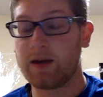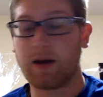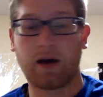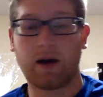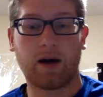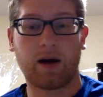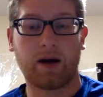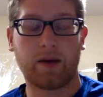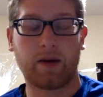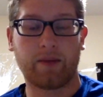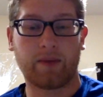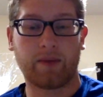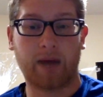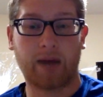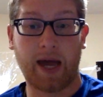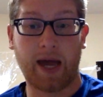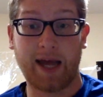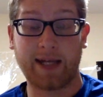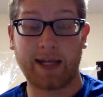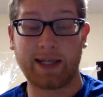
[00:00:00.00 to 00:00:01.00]

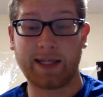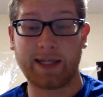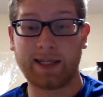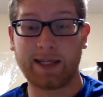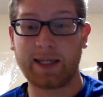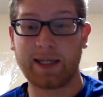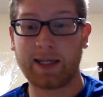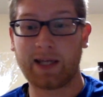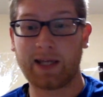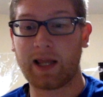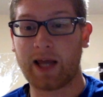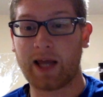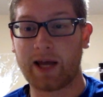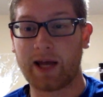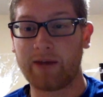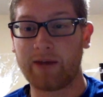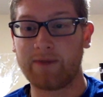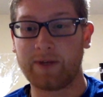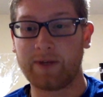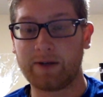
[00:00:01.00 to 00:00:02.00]
I did get a
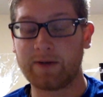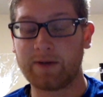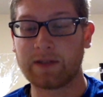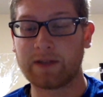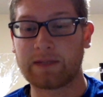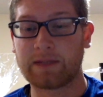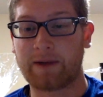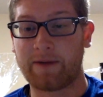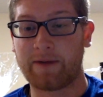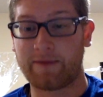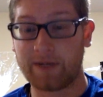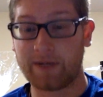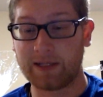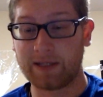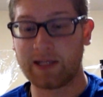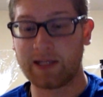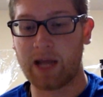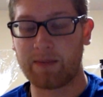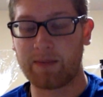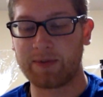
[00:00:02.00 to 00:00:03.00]
lot of views on my
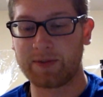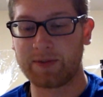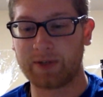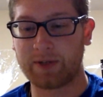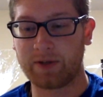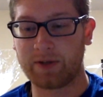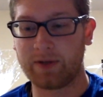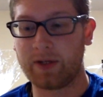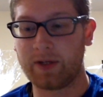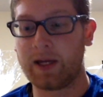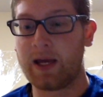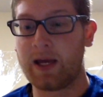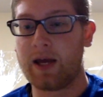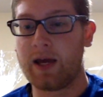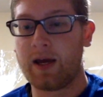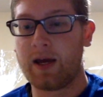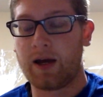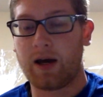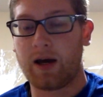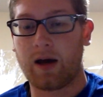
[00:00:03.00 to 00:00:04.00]
first episode.
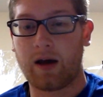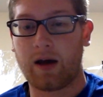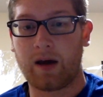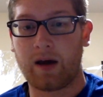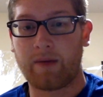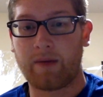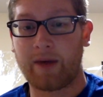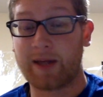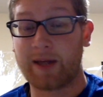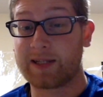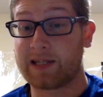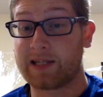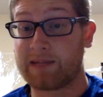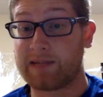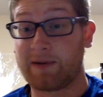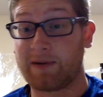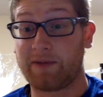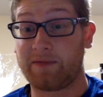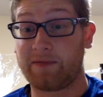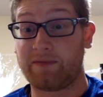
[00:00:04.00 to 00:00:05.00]
I'd say
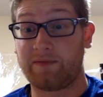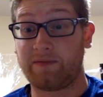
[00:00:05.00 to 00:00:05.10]
about